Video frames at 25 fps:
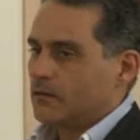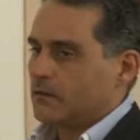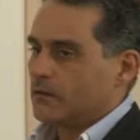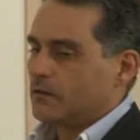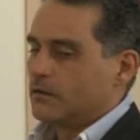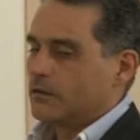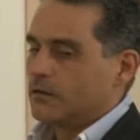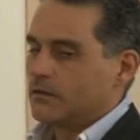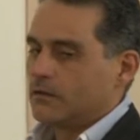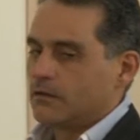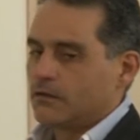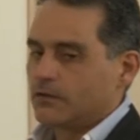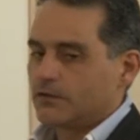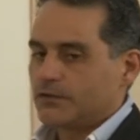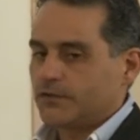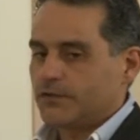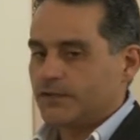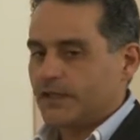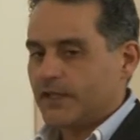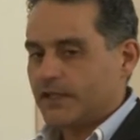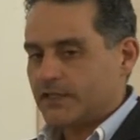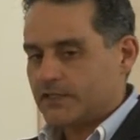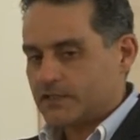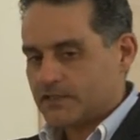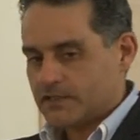uh, on the
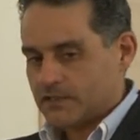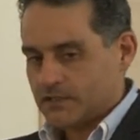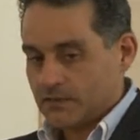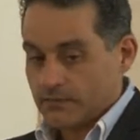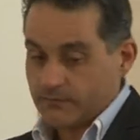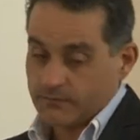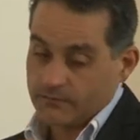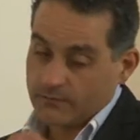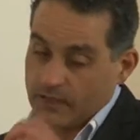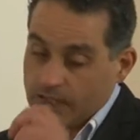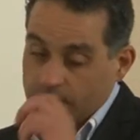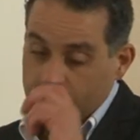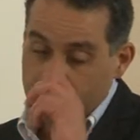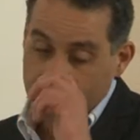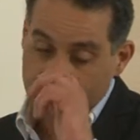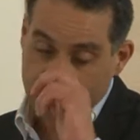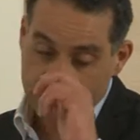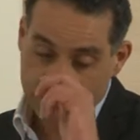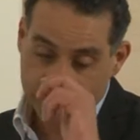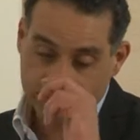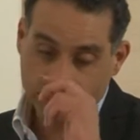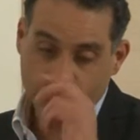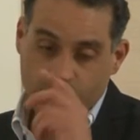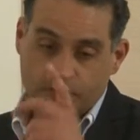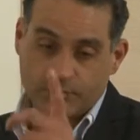next, at
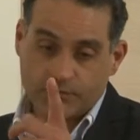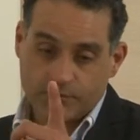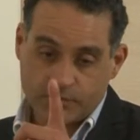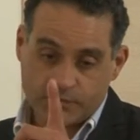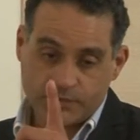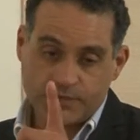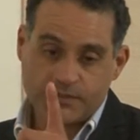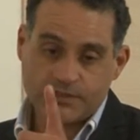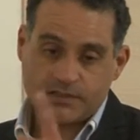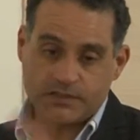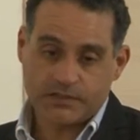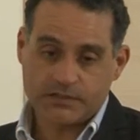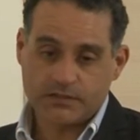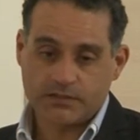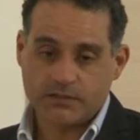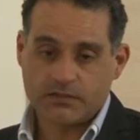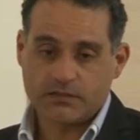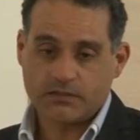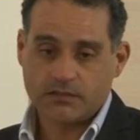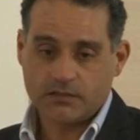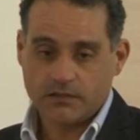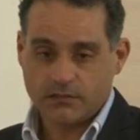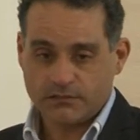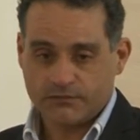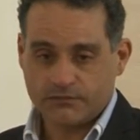least for the first
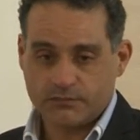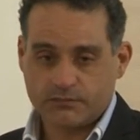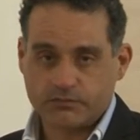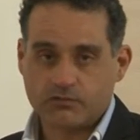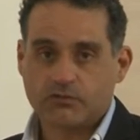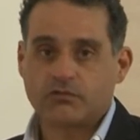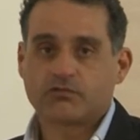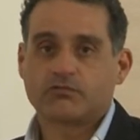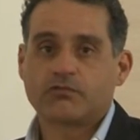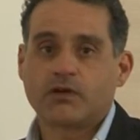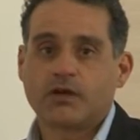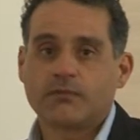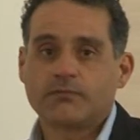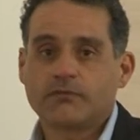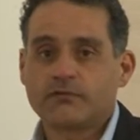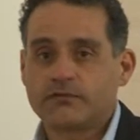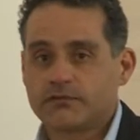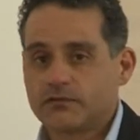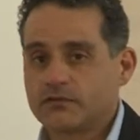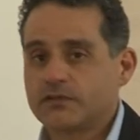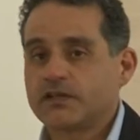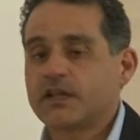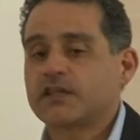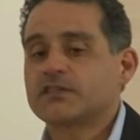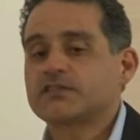year of the program, on
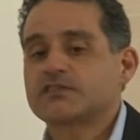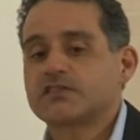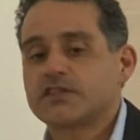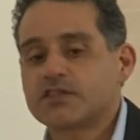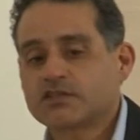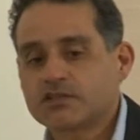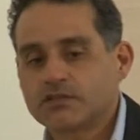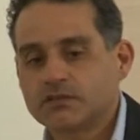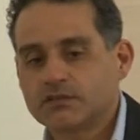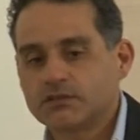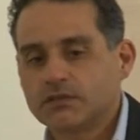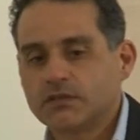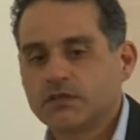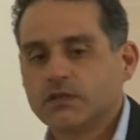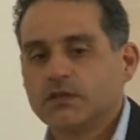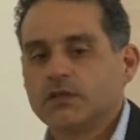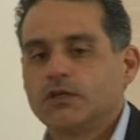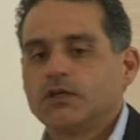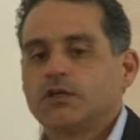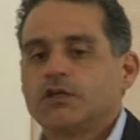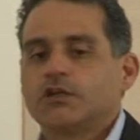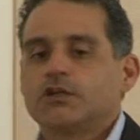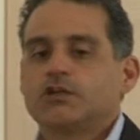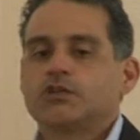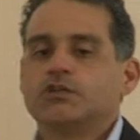the next session,
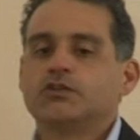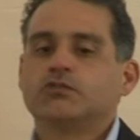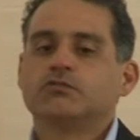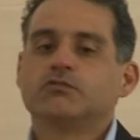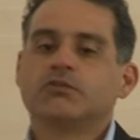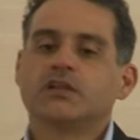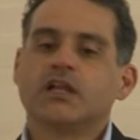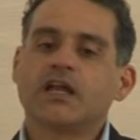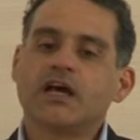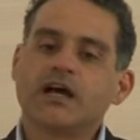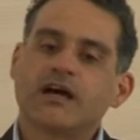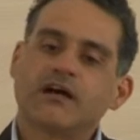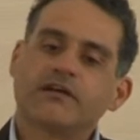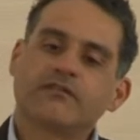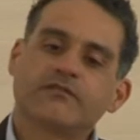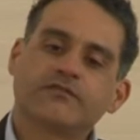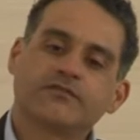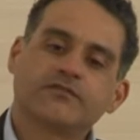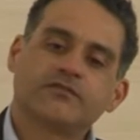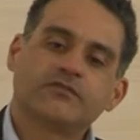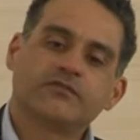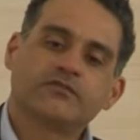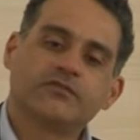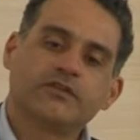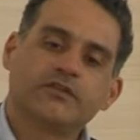you will
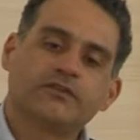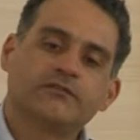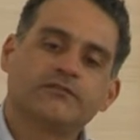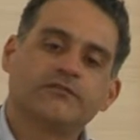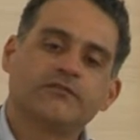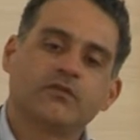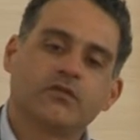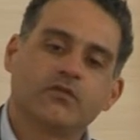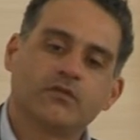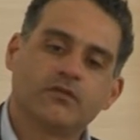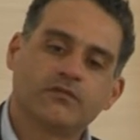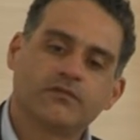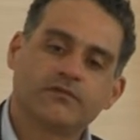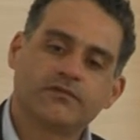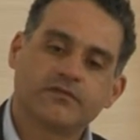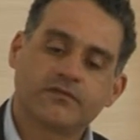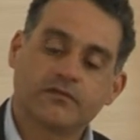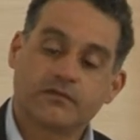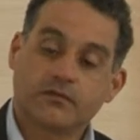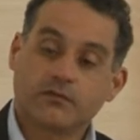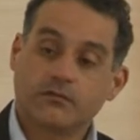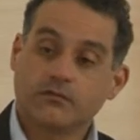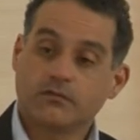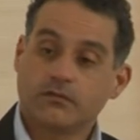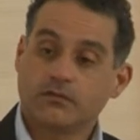have to involve,
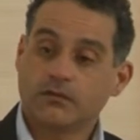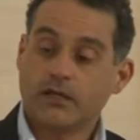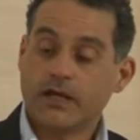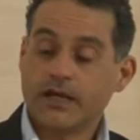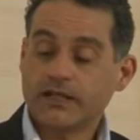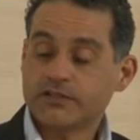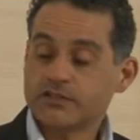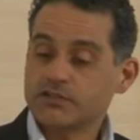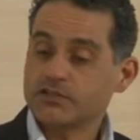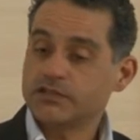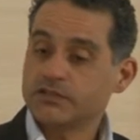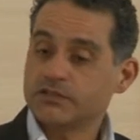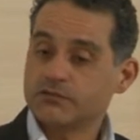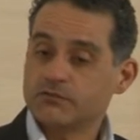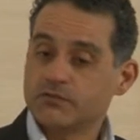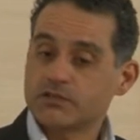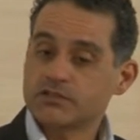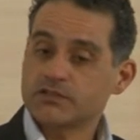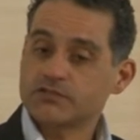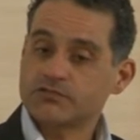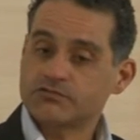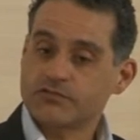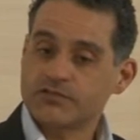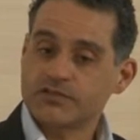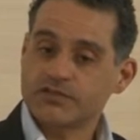actually it was
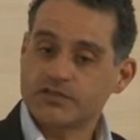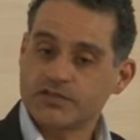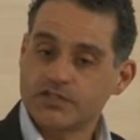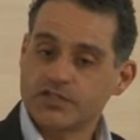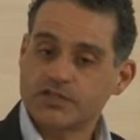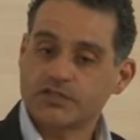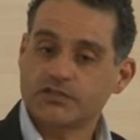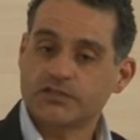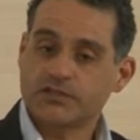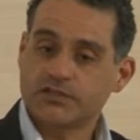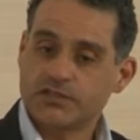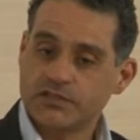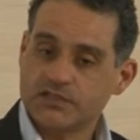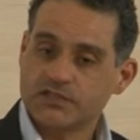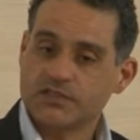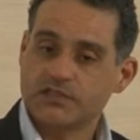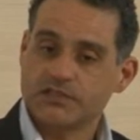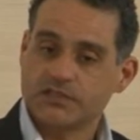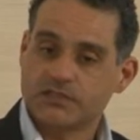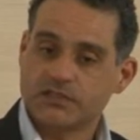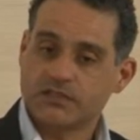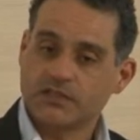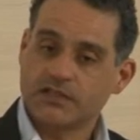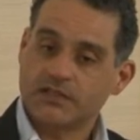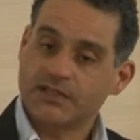a transition this
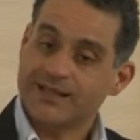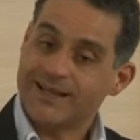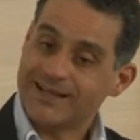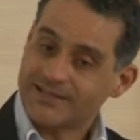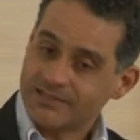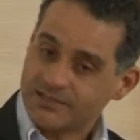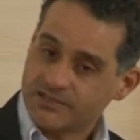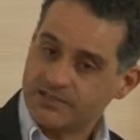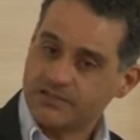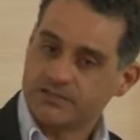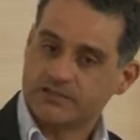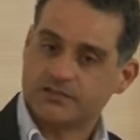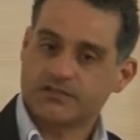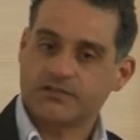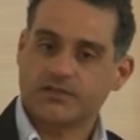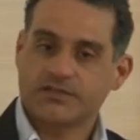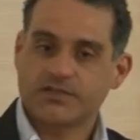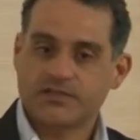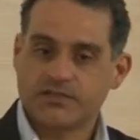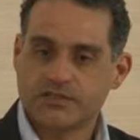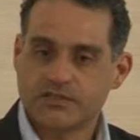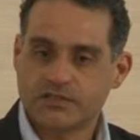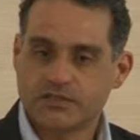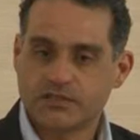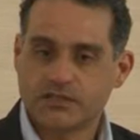year, last year to
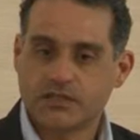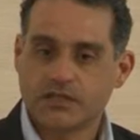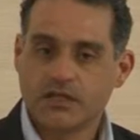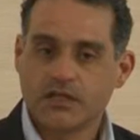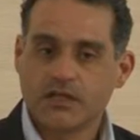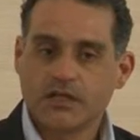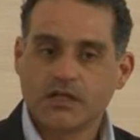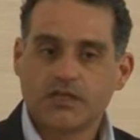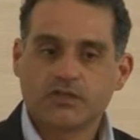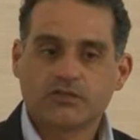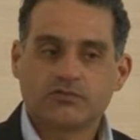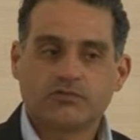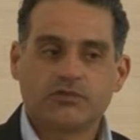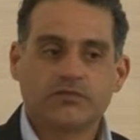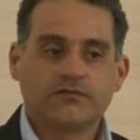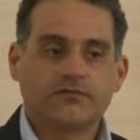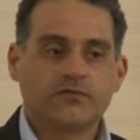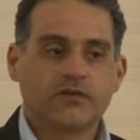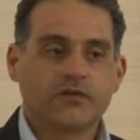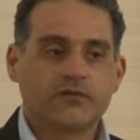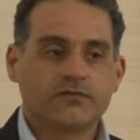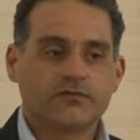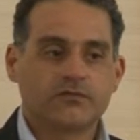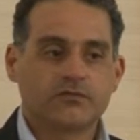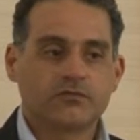this year, to
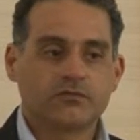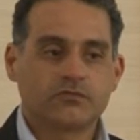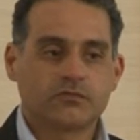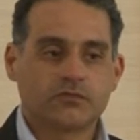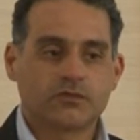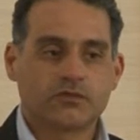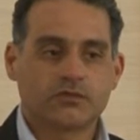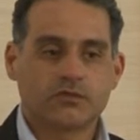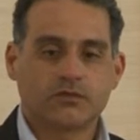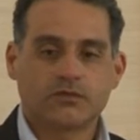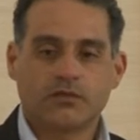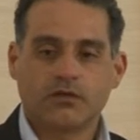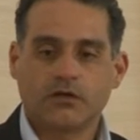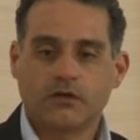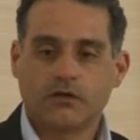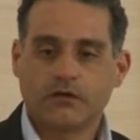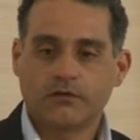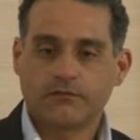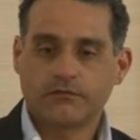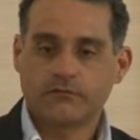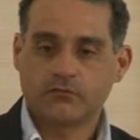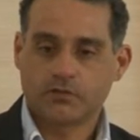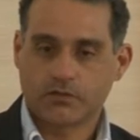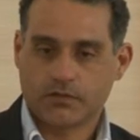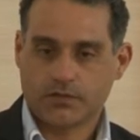involve the world
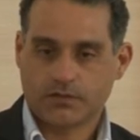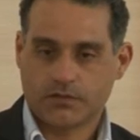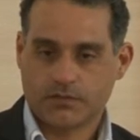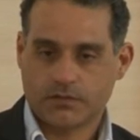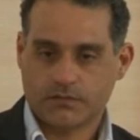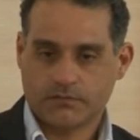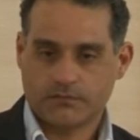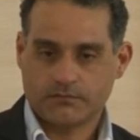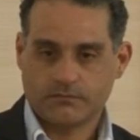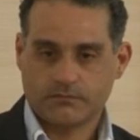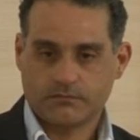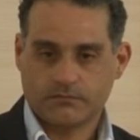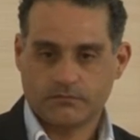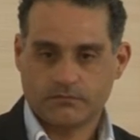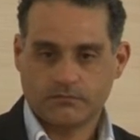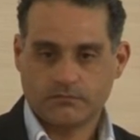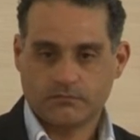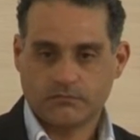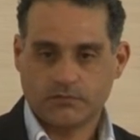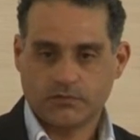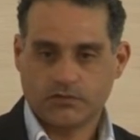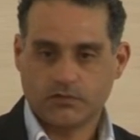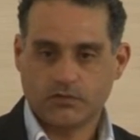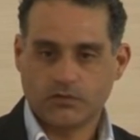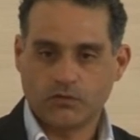of work
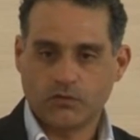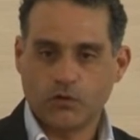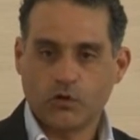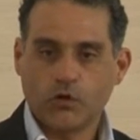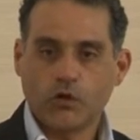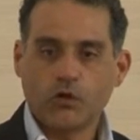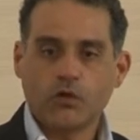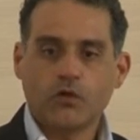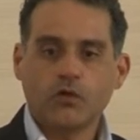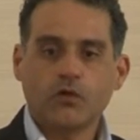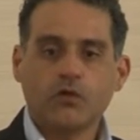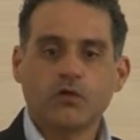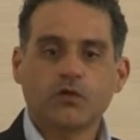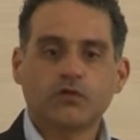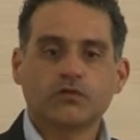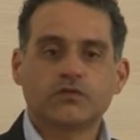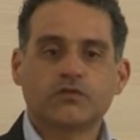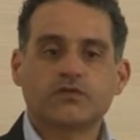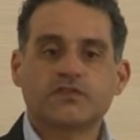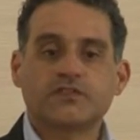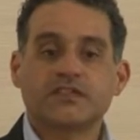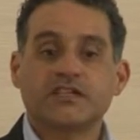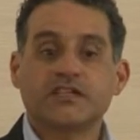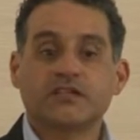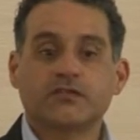you know, all the
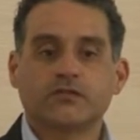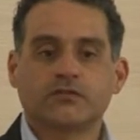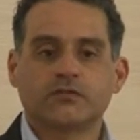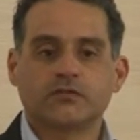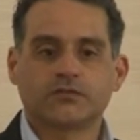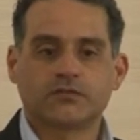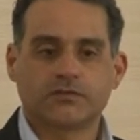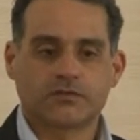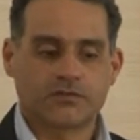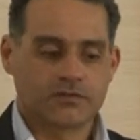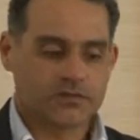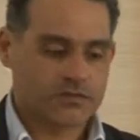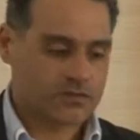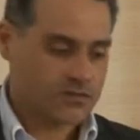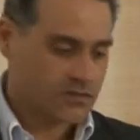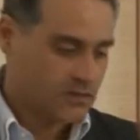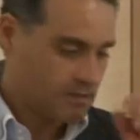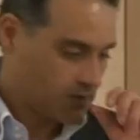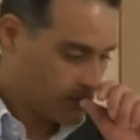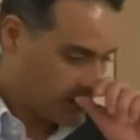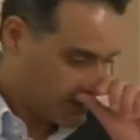stakeholders,